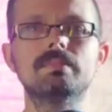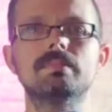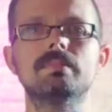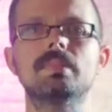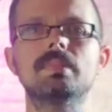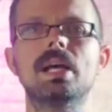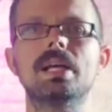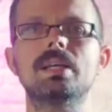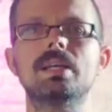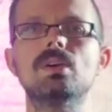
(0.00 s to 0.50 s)

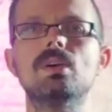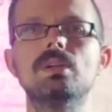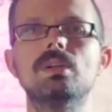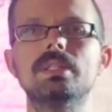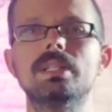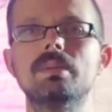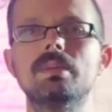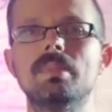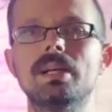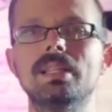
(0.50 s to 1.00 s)
I can hold
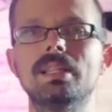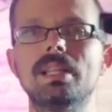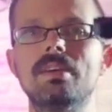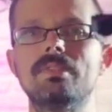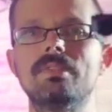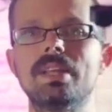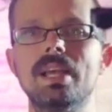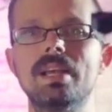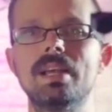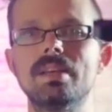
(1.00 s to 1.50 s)
it in my
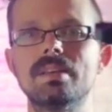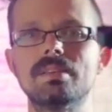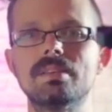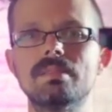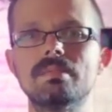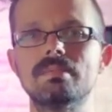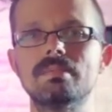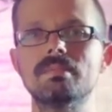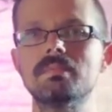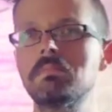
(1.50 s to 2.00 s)
left hand.
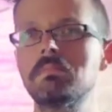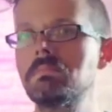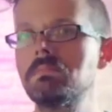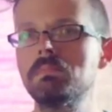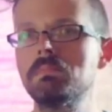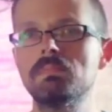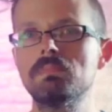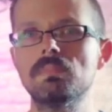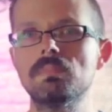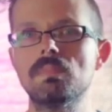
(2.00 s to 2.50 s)

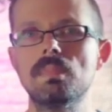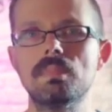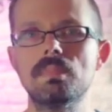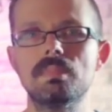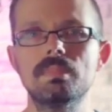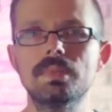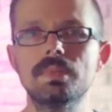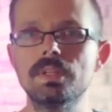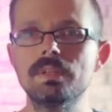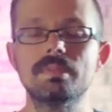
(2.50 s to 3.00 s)

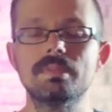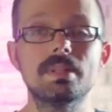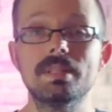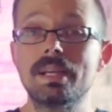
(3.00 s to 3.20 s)
You